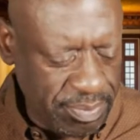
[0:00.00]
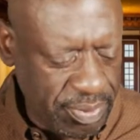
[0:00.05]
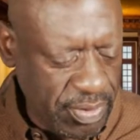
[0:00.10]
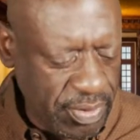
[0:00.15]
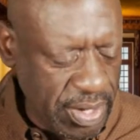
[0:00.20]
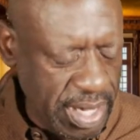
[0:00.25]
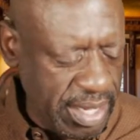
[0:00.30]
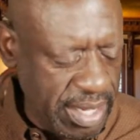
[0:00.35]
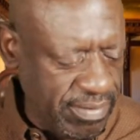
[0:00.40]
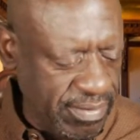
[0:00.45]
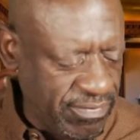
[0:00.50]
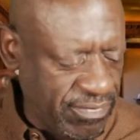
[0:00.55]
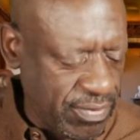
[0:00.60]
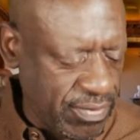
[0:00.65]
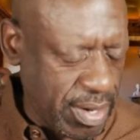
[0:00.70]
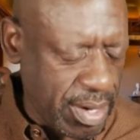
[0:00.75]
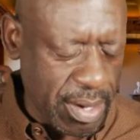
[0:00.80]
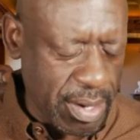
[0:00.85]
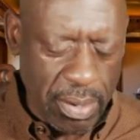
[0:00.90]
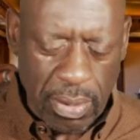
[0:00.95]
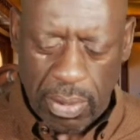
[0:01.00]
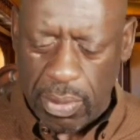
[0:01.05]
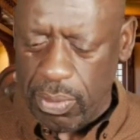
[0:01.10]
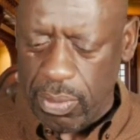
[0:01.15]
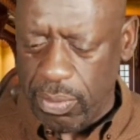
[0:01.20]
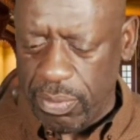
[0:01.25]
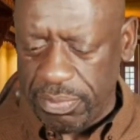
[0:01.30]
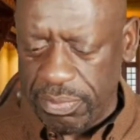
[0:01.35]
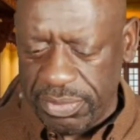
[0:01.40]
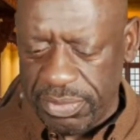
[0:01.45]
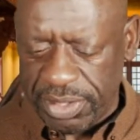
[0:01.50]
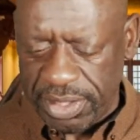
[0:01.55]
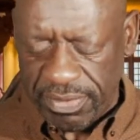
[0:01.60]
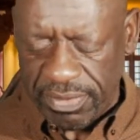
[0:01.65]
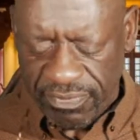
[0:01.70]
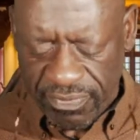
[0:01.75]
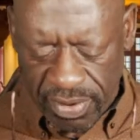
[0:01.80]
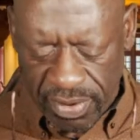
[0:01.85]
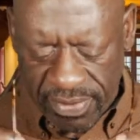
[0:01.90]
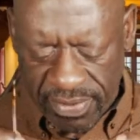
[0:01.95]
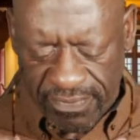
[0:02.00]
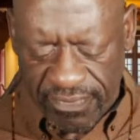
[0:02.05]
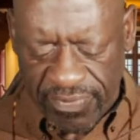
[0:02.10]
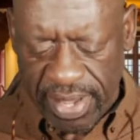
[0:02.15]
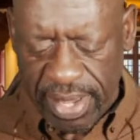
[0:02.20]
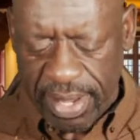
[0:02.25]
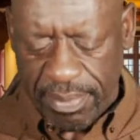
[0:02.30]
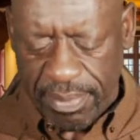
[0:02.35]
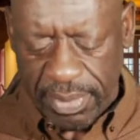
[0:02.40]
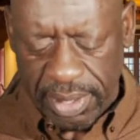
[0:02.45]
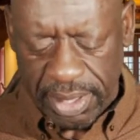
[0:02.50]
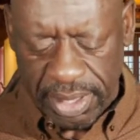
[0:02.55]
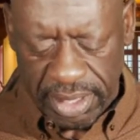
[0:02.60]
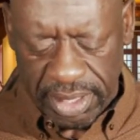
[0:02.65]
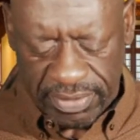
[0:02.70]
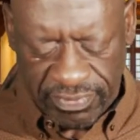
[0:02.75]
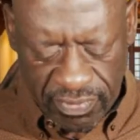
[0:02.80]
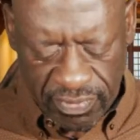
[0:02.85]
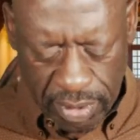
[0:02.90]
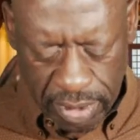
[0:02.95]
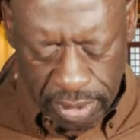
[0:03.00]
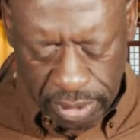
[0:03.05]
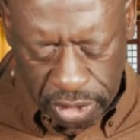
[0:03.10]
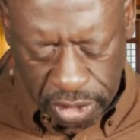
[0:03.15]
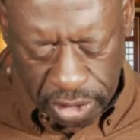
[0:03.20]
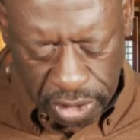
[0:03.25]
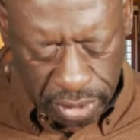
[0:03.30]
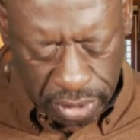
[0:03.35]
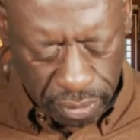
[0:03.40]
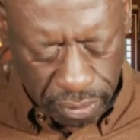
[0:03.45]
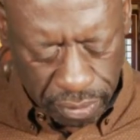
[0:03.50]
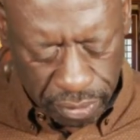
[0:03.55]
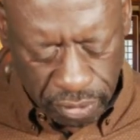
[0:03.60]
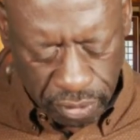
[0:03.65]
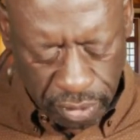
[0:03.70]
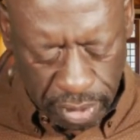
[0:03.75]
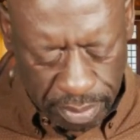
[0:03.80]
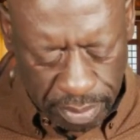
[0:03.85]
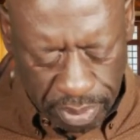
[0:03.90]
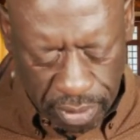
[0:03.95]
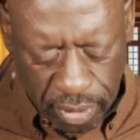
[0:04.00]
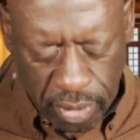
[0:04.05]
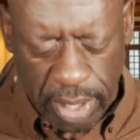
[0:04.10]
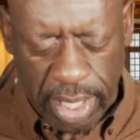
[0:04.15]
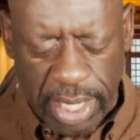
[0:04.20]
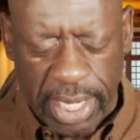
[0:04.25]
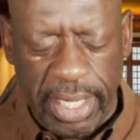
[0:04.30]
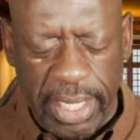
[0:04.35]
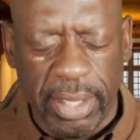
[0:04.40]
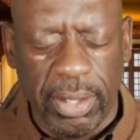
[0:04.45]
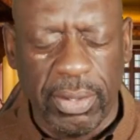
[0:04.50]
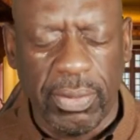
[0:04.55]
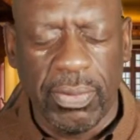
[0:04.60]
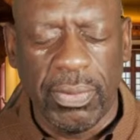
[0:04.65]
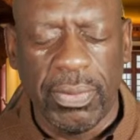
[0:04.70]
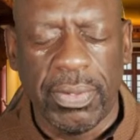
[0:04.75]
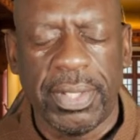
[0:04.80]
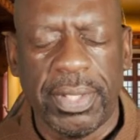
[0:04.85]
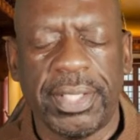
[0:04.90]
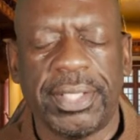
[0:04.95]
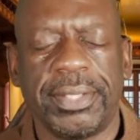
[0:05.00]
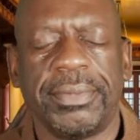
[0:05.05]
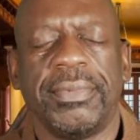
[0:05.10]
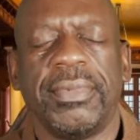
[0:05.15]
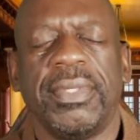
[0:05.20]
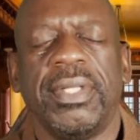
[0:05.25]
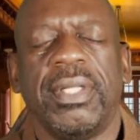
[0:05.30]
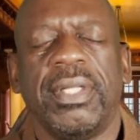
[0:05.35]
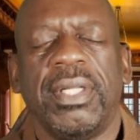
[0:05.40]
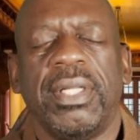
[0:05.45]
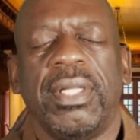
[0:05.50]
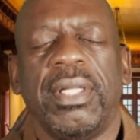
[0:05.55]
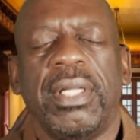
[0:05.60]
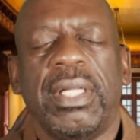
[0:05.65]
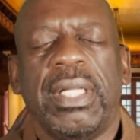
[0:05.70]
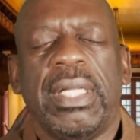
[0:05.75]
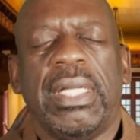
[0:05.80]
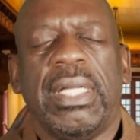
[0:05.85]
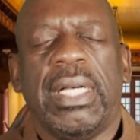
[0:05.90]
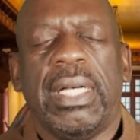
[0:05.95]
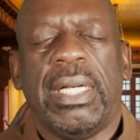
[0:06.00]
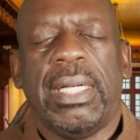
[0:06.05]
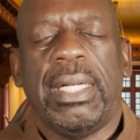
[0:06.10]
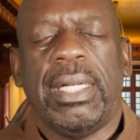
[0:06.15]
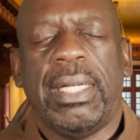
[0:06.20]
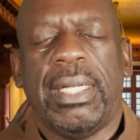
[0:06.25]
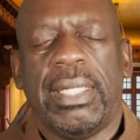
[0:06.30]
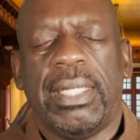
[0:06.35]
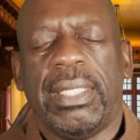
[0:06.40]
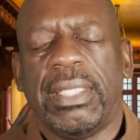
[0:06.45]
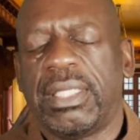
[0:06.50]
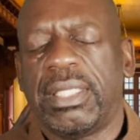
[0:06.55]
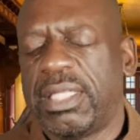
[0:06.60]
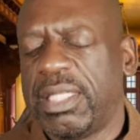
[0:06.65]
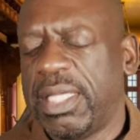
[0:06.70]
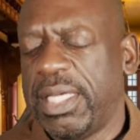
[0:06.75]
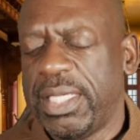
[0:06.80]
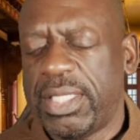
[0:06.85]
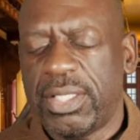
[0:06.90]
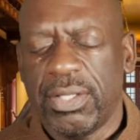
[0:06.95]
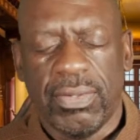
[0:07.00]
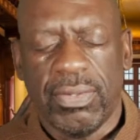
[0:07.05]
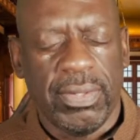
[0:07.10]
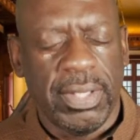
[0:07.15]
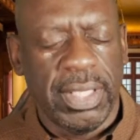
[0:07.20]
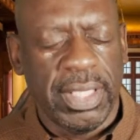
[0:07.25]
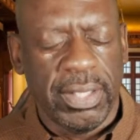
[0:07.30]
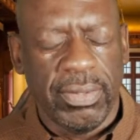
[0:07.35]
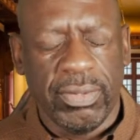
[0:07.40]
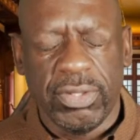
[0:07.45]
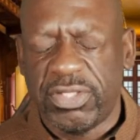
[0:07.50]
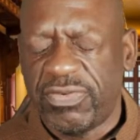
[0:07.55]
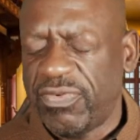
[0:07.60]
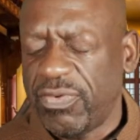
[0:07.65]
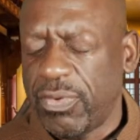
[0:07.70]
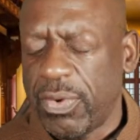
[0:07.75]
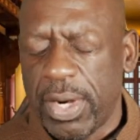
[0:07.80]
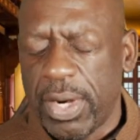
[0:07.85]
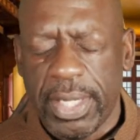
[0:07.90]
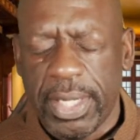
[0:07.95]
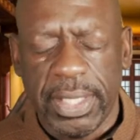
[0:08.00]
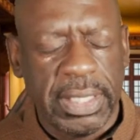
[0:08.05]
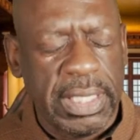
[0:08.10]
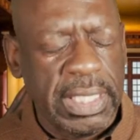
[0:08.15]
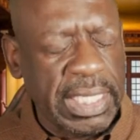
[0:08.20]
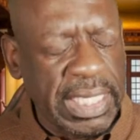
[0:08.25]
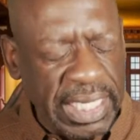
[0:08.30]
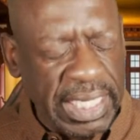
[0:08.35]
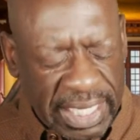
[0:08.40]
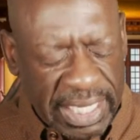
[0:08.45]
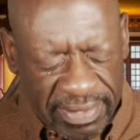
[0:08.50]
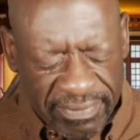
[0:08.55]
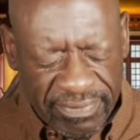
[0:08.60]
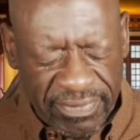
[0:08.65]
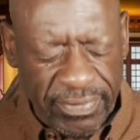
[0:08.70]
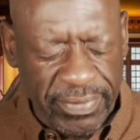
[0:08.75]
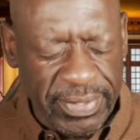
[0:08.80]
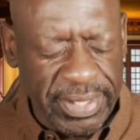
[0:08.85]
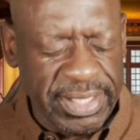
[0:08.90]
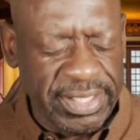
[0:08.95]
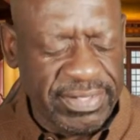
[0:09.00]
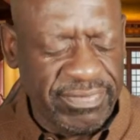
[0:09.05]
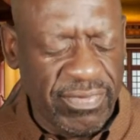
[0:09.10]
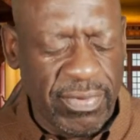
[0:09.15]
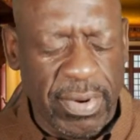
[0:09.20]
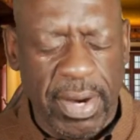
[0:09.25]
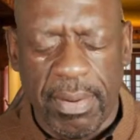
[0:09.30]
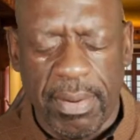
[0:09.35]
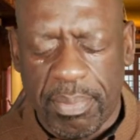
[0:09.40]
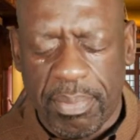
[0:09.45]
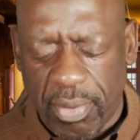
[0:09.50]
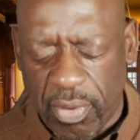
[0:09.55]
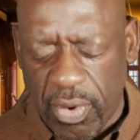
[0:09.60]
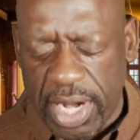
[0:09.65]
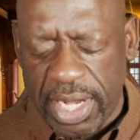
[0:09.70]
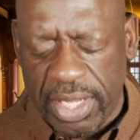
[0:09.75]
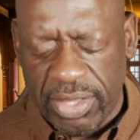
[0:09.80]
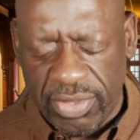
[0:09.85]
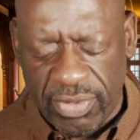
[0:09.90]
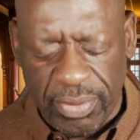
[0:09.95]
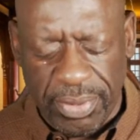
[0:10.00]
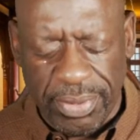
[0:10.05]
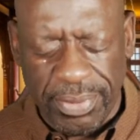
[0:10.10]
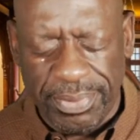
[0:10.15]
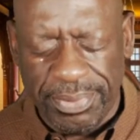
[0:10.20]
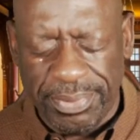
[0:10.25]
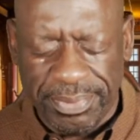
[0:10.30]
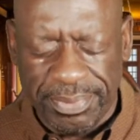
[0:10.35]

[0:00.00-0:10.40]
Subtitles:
Praying for our homes and for our families, for our children. Praying, Lord. Thank you, Holy Ghost, for our deliverance, for our breakthrough.